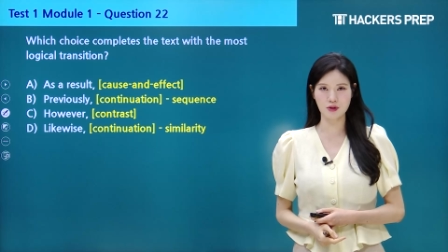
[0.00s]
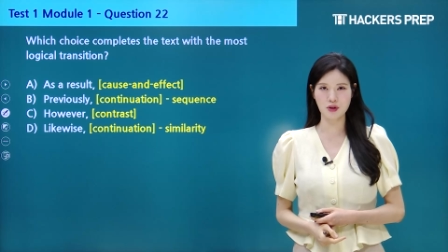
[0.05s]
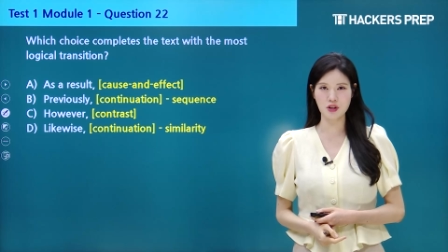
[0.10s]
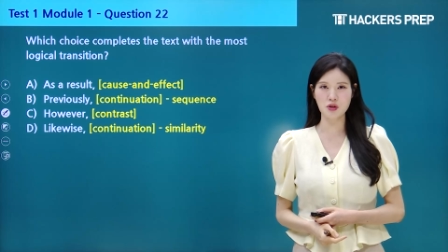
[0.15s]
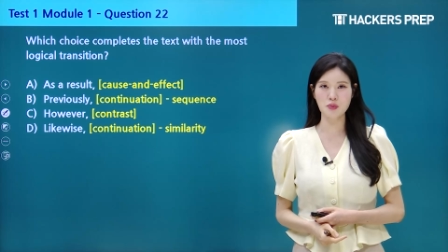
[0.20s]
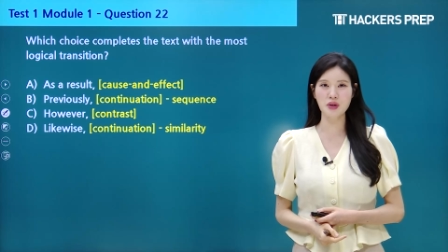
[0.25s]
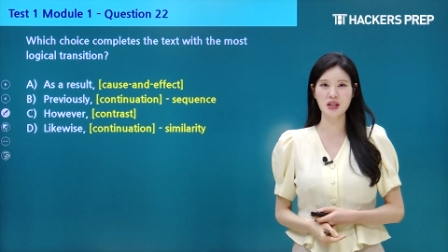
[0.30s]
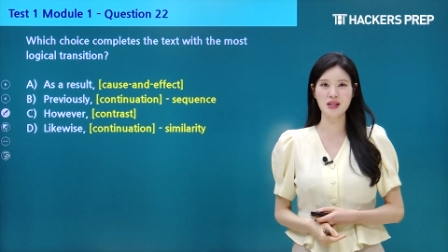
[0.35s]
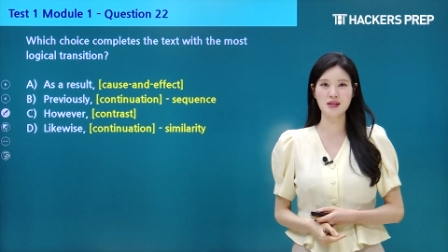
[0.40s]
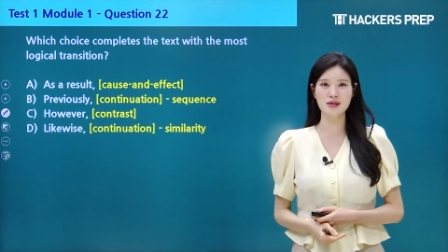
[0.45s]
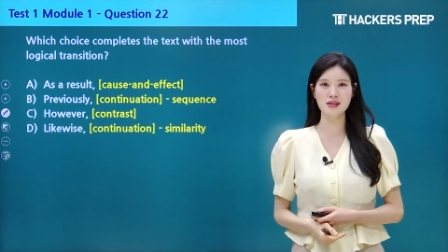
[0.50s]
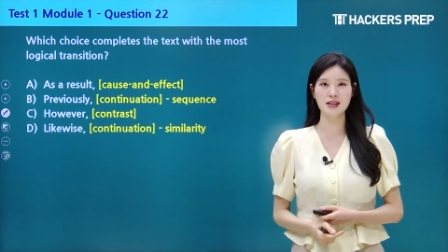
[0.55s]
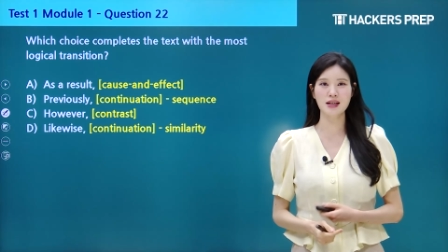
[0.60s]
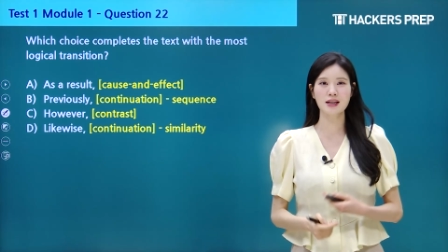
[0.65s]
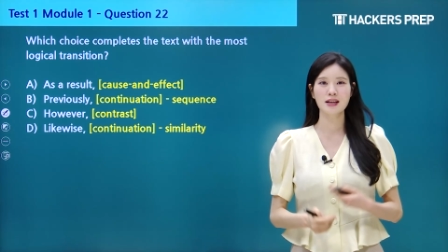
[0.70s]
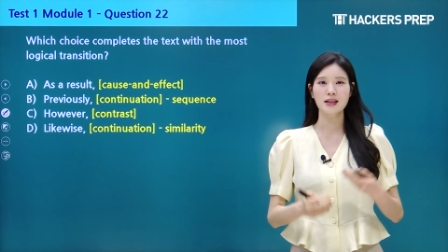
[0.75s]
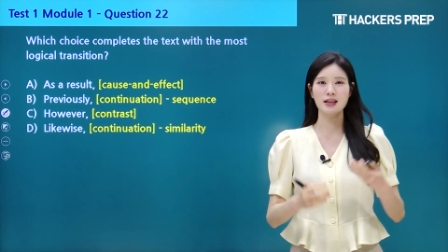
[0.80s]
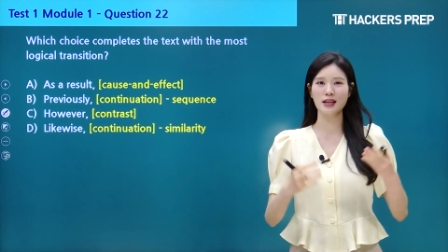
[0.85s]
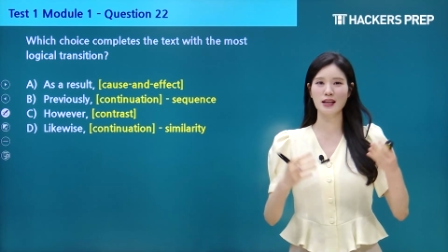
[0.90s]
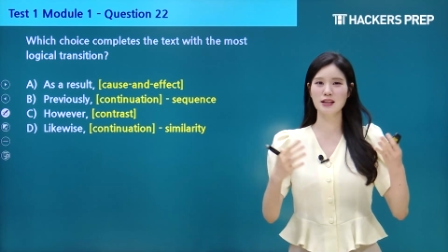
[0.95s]
which means
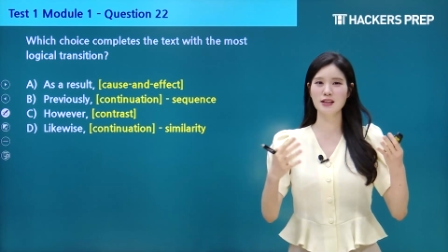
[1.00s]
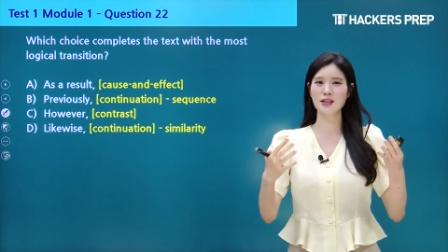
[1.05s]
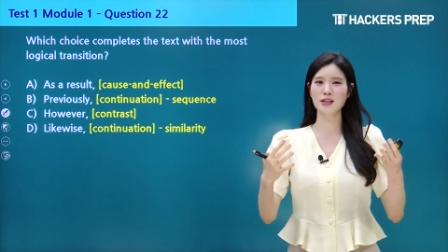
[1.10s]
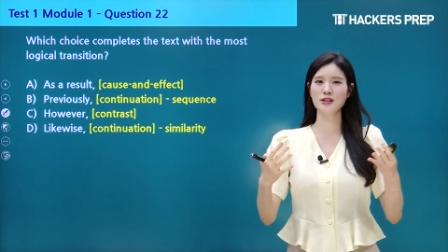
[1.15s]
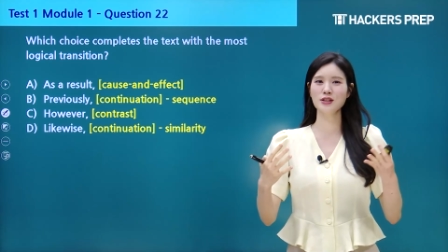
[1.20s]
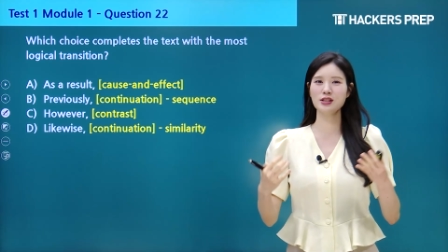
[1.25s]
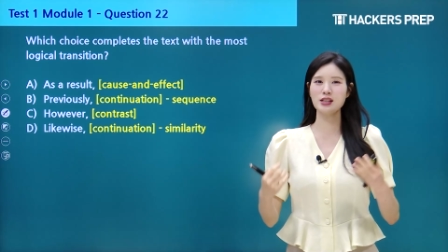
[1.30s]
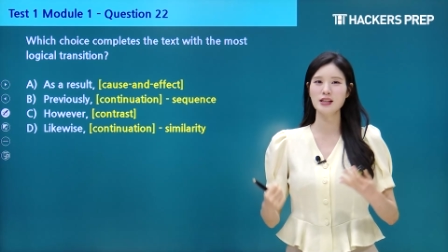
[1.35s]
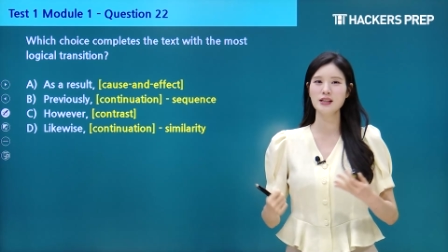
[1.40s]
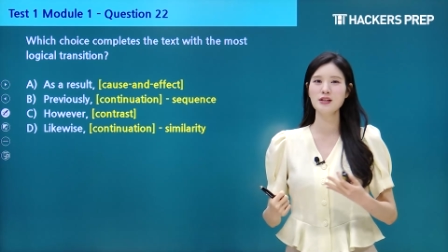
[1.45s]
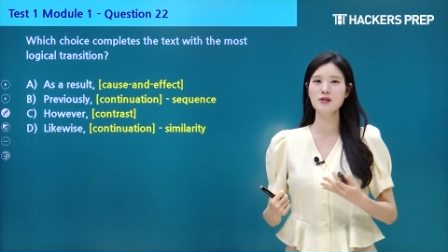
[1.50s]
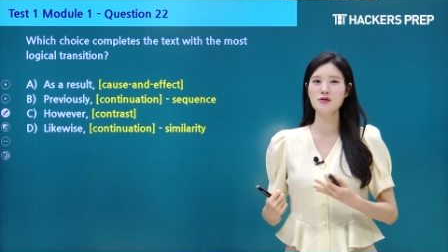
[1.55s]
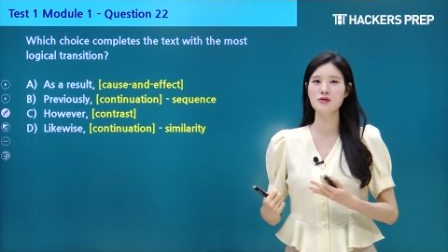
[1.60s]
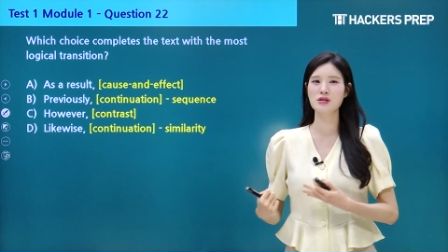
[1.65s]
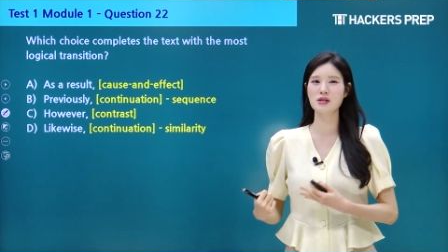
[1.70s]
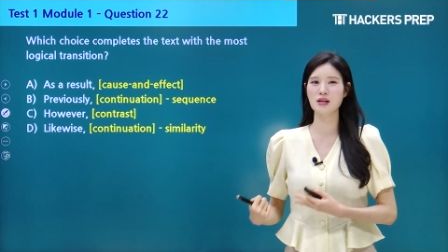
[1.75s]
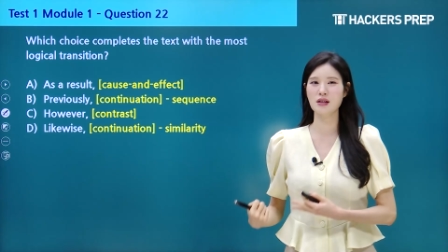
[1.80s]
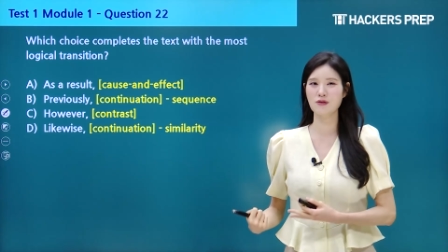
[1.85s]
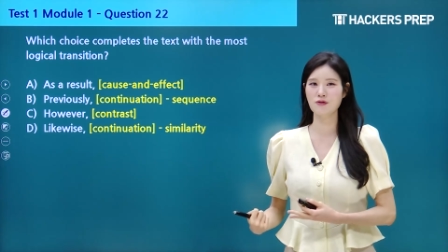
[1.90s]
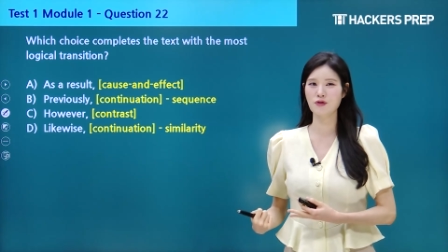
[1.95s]
it continues
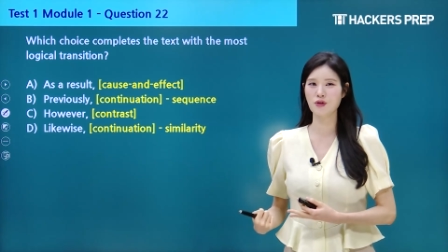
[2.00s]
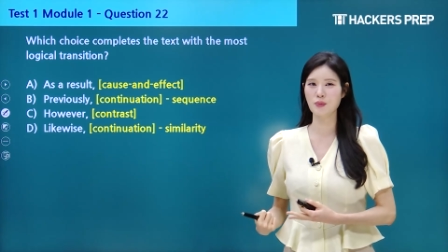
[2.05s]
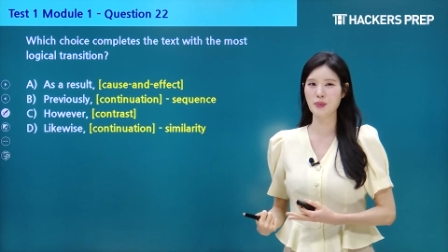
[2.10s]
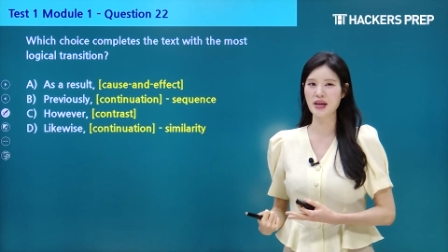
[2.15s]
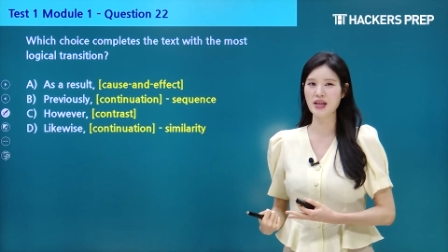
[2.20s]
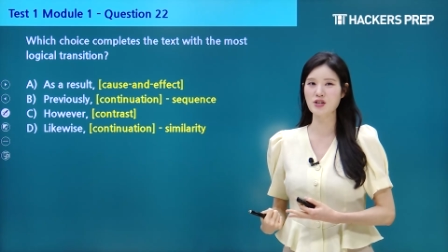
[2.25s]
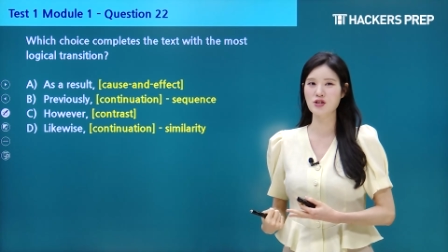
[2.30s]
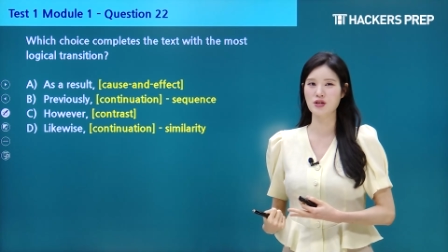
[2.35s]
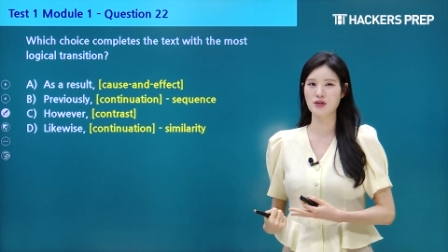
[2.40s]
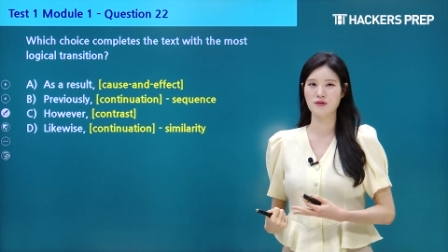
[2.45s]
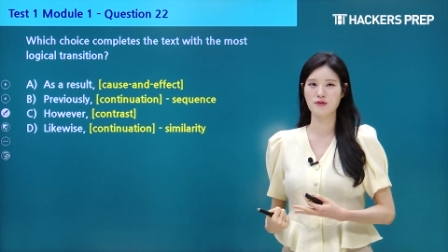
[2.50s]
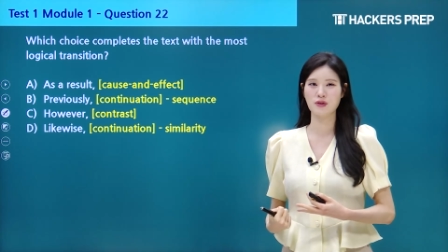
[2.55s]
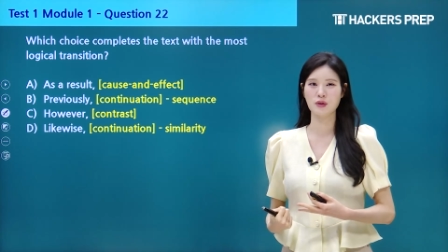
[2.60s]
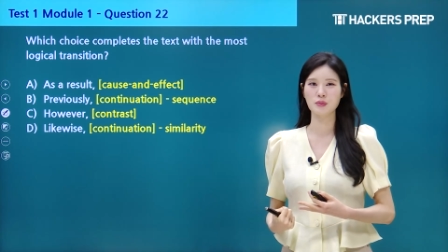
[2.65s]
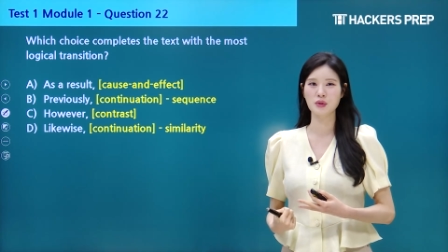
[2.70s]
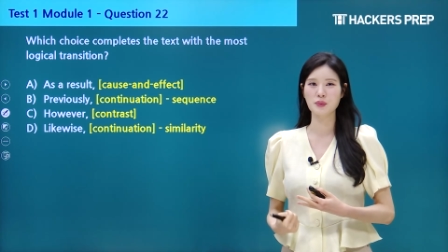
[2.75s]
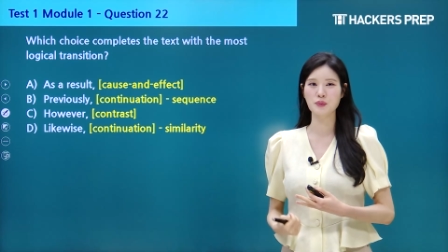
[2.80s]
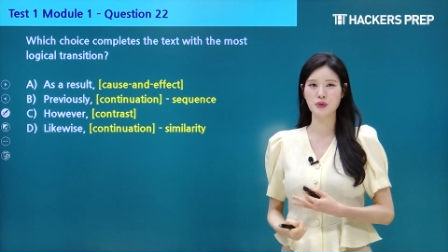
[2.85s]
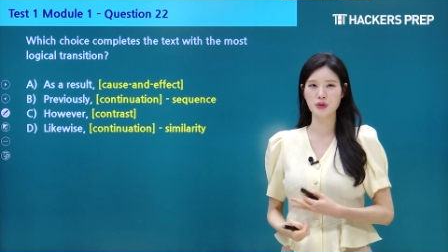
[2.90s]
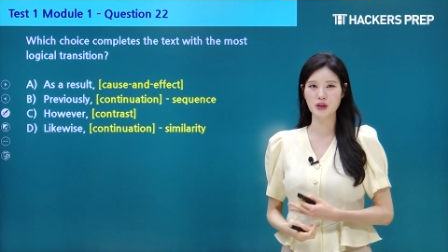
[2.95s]
the information from
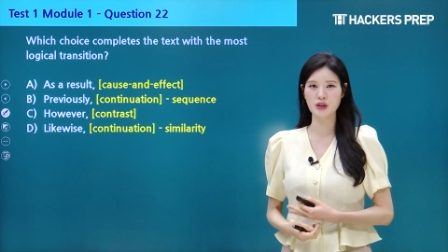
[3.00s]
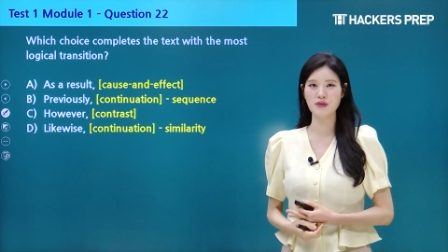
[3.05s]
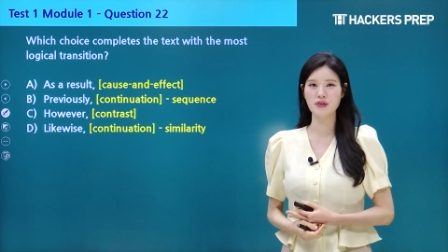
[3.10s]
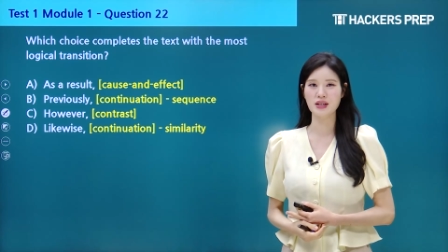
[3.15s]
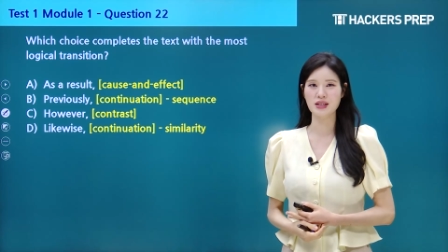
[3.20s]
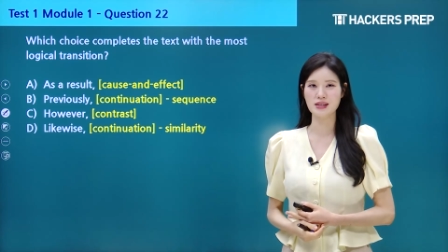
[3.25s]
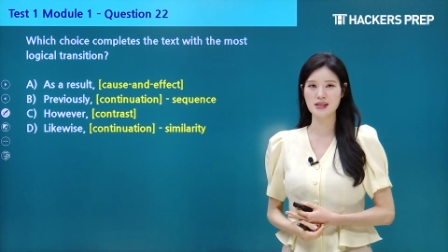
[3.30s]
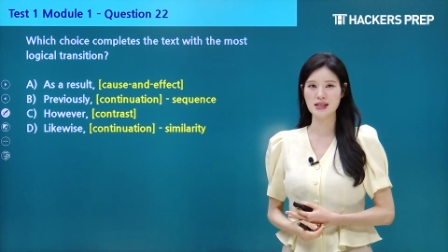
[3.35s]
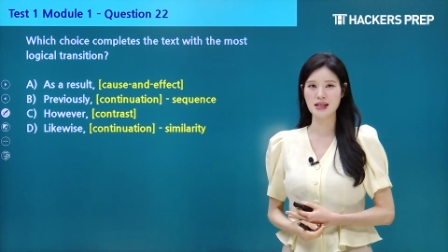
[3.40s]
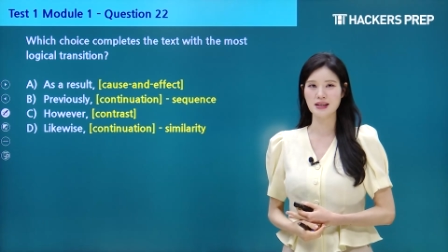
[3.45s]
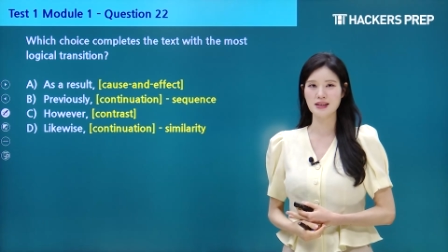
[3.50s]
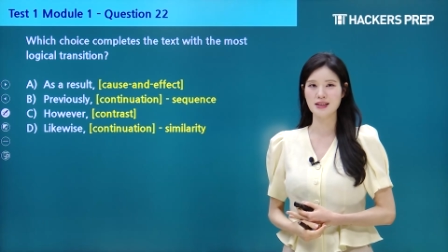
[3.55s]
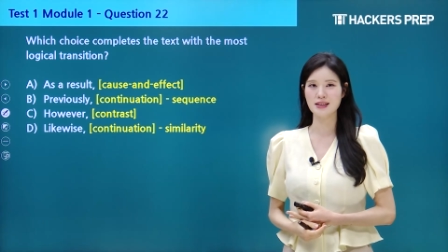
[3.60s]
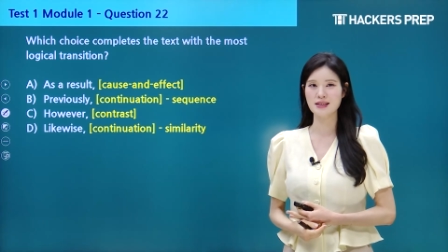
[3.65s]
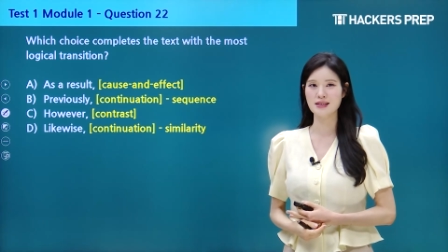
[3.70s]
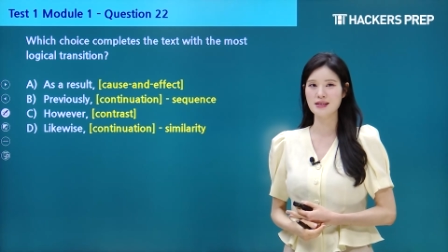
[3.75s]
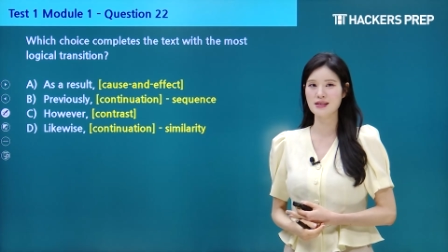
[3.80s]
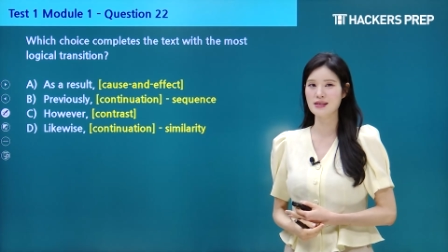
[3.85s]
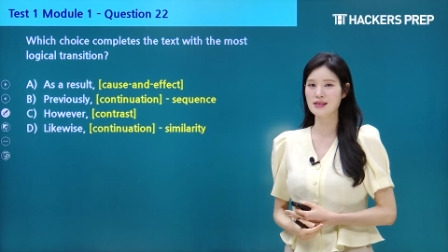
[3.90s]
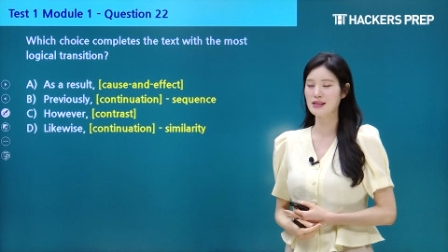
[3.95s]
the previous
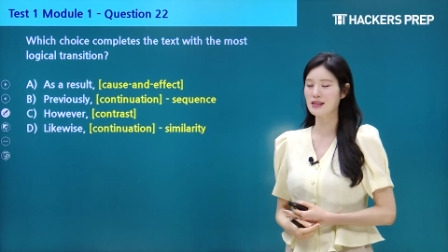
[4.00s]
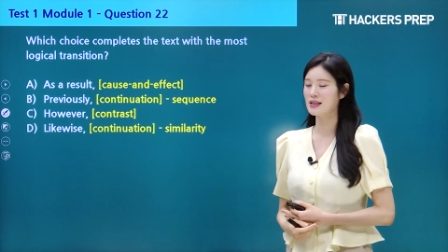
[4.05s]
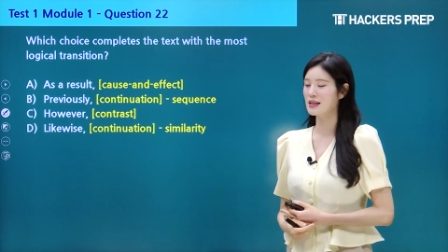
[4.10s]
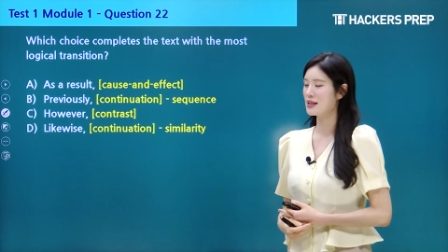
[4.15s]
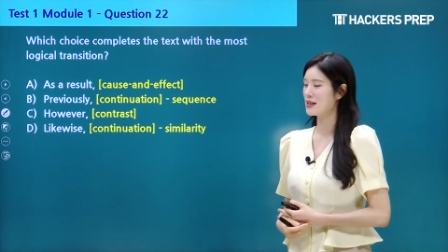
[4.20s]
sentence.